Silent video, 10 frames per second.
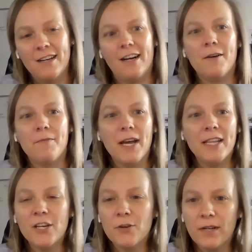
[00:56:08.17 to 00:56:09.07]
Um, and
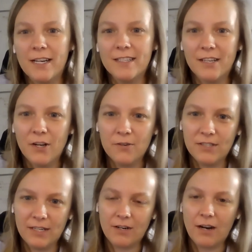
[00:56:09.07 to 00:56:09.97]
then you realize that no
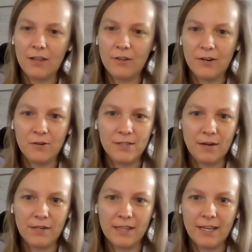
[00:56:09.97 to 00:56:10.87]
senior author knows
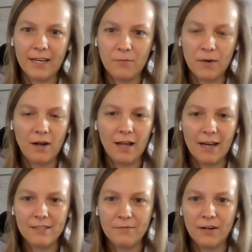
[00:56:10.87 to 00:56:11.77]
everything and we all
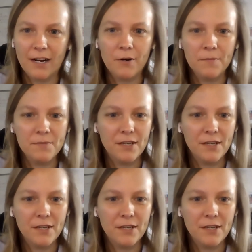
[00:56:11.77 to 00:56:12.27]
ask for help.